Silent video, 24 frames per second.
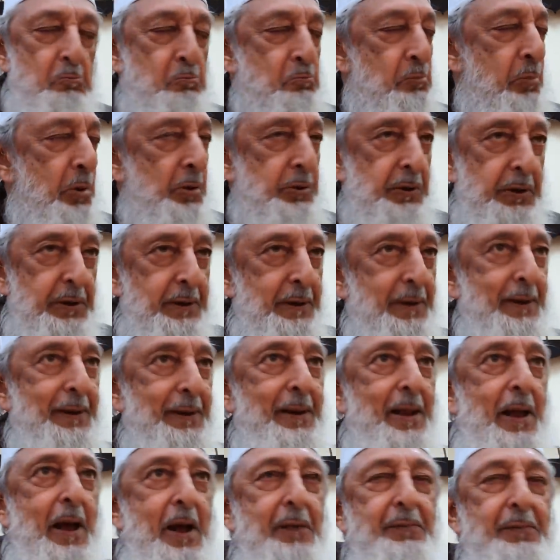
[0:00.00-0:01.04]
but they
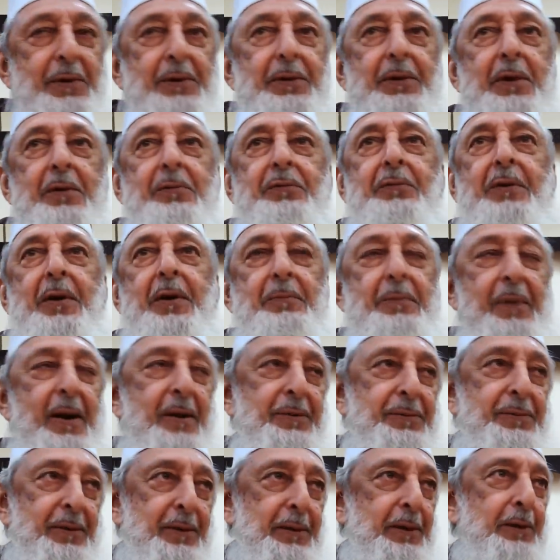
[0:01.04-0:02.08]
didn't have enough
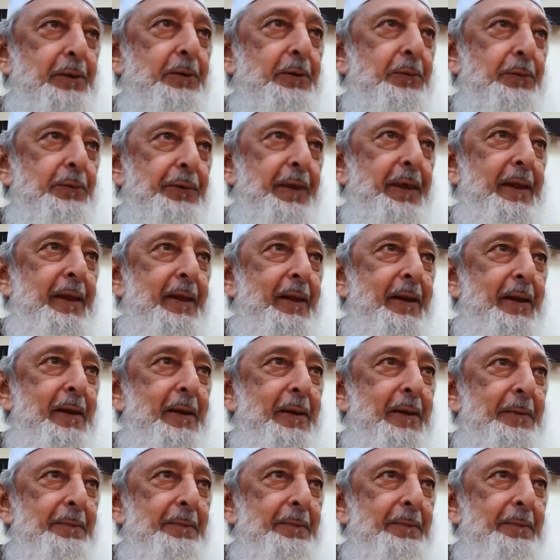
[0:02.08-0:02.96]
capacity to think.